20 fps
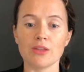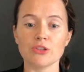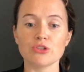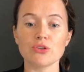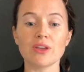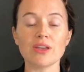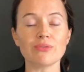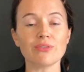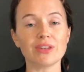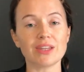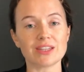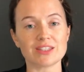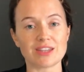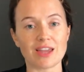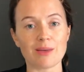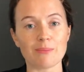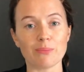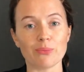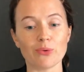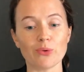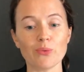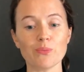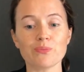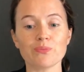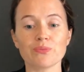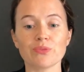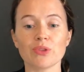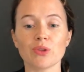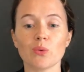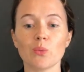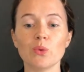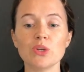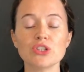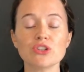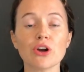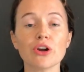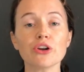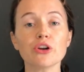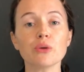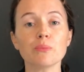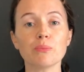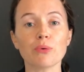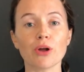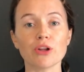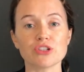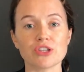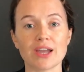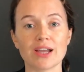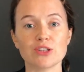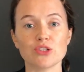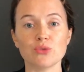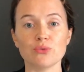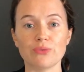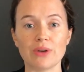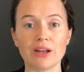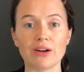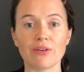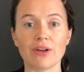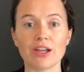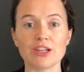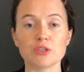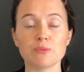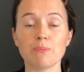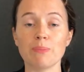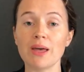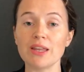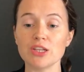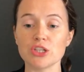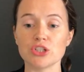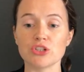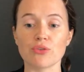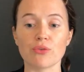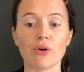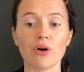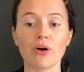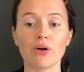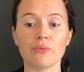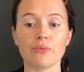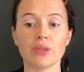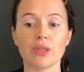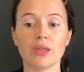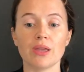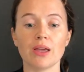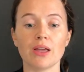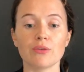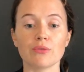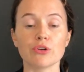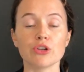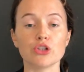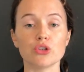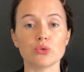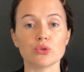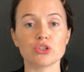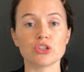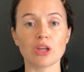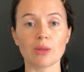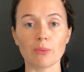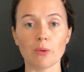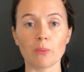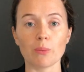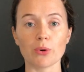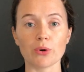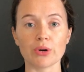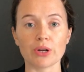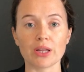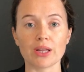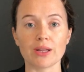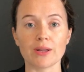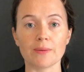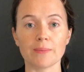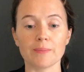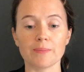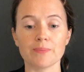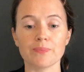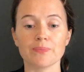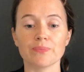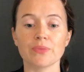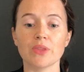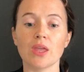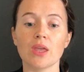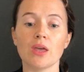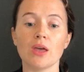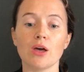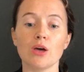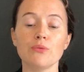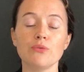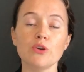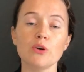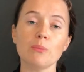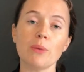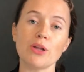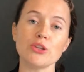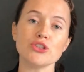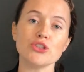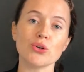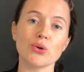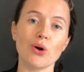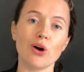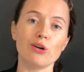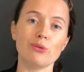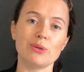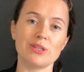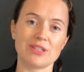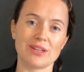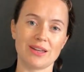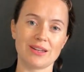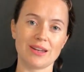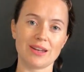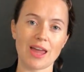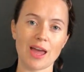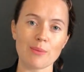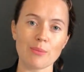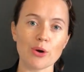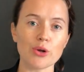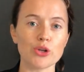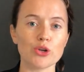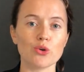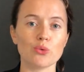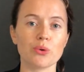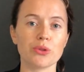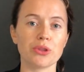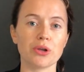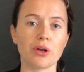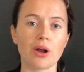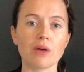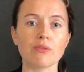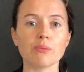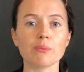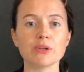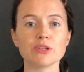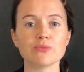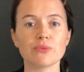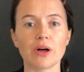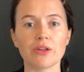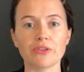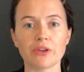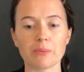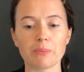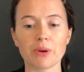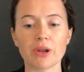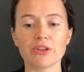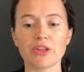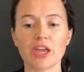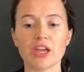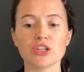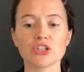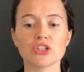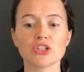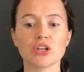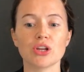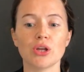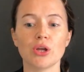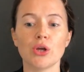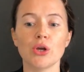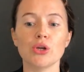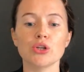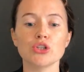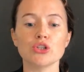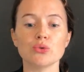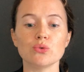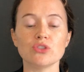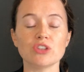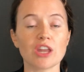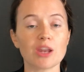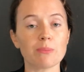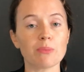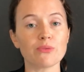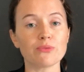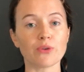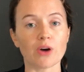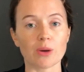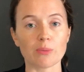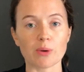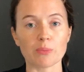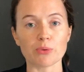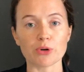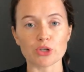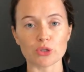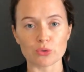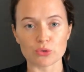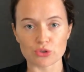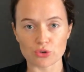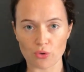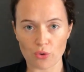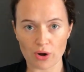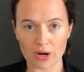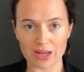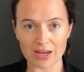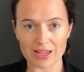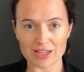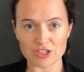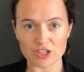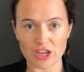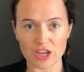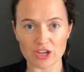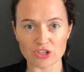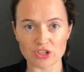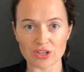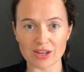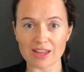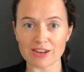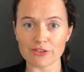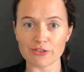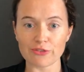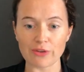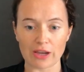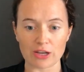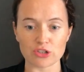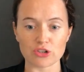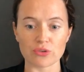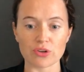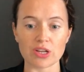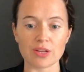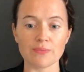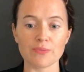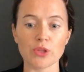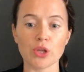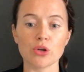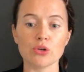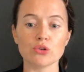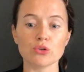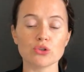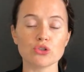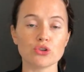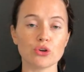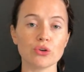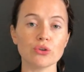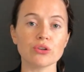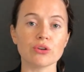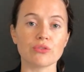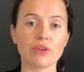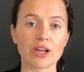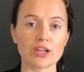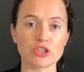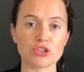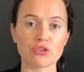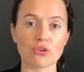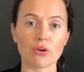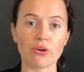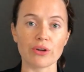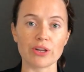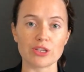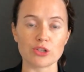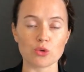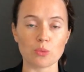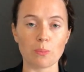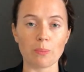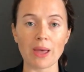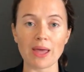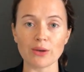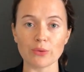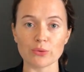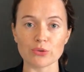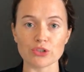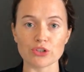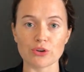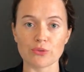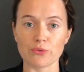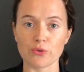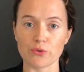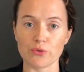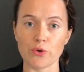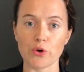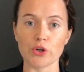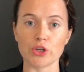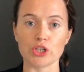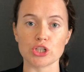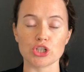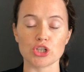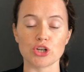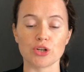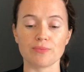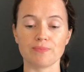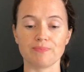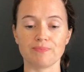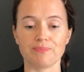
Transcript: To give an example, we started a project to valorize paddy straw and reduce stubble burning. A few months ago, we signed an MOU with the government of Andhra Pradesh to set up a farmer producer organization and a factory to turn the rice straw into panels for furniture.